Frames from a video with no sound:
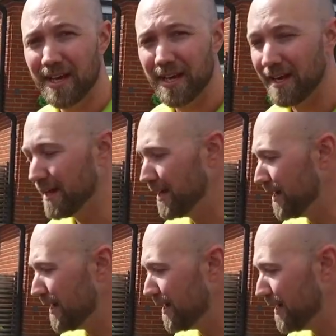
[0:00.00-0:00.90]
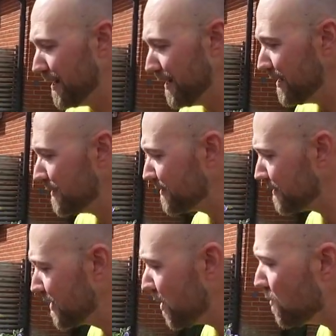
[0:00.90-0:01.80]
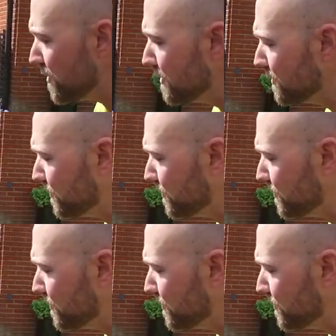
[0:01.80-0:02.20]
It's going